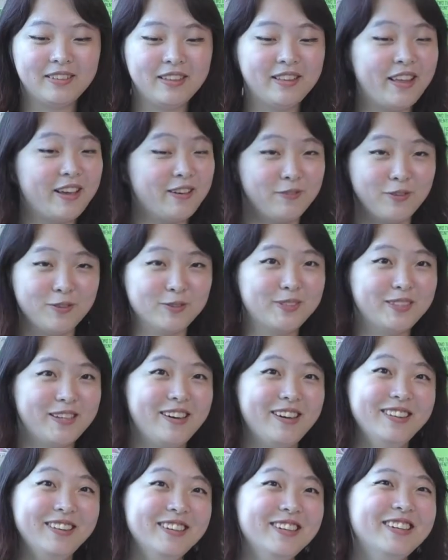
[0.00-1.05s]
they like
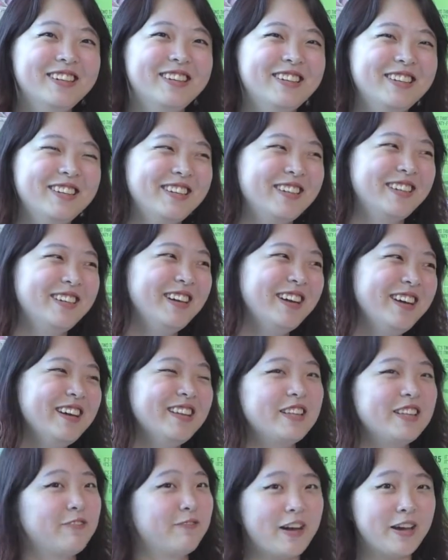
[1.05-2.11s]
vodka.
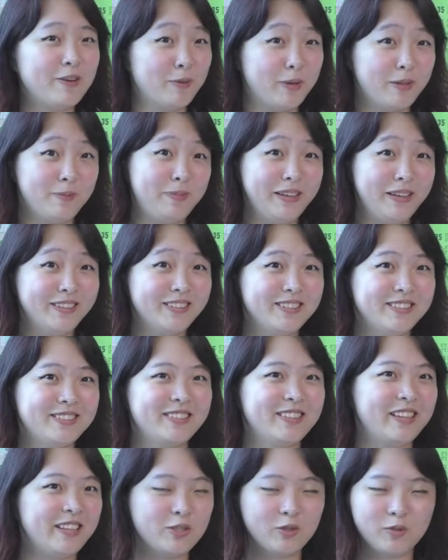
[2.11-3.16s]
They fight with beers.
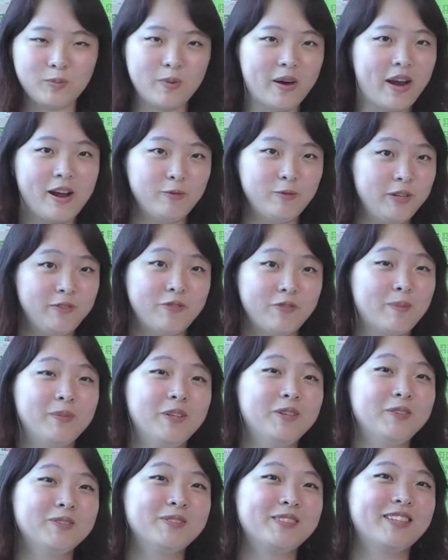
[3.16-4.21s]
That's what I read from
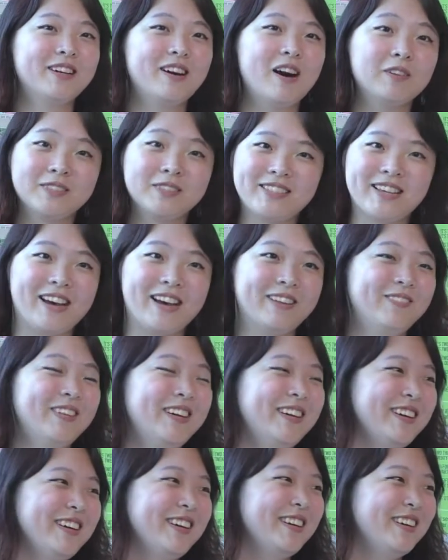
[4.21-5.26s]
news all the time.
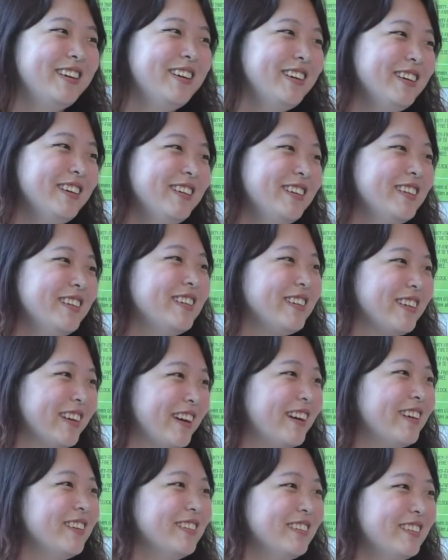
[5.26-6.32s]

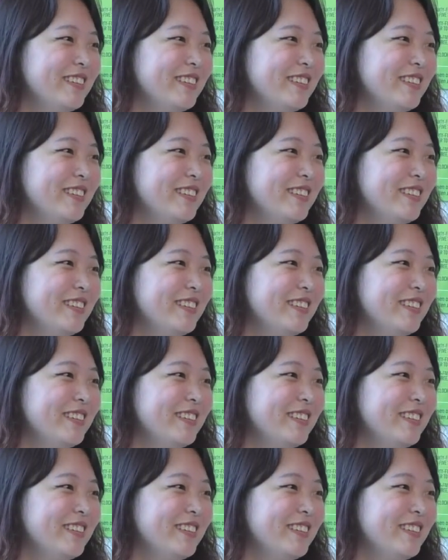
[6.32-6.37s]
Yeah.